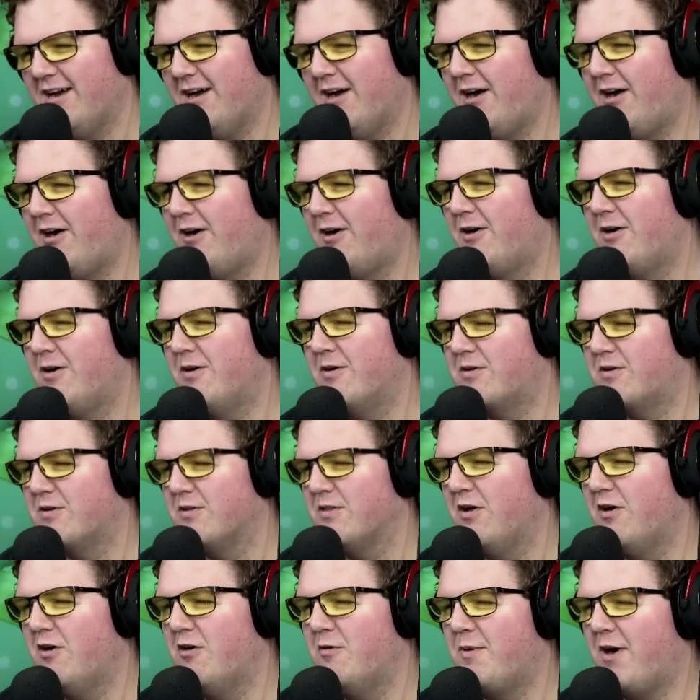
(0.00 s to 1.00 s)
Oh,
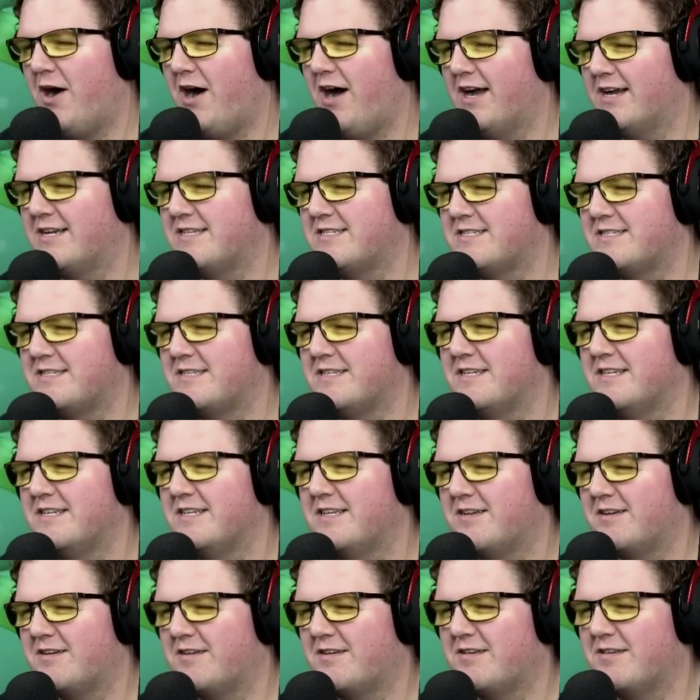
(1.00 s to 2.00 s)
Glowbox.
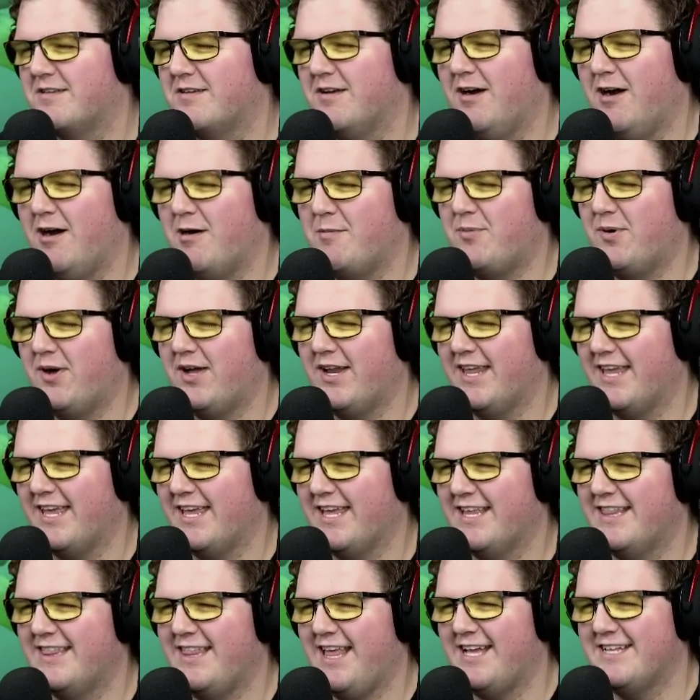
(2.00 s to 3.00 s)
Oh, buddy,
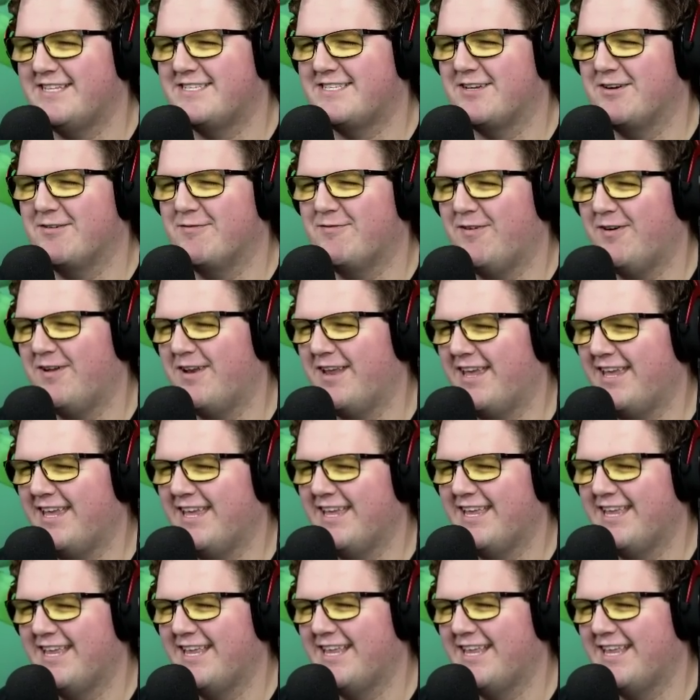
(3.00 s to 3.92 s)
that's so funny.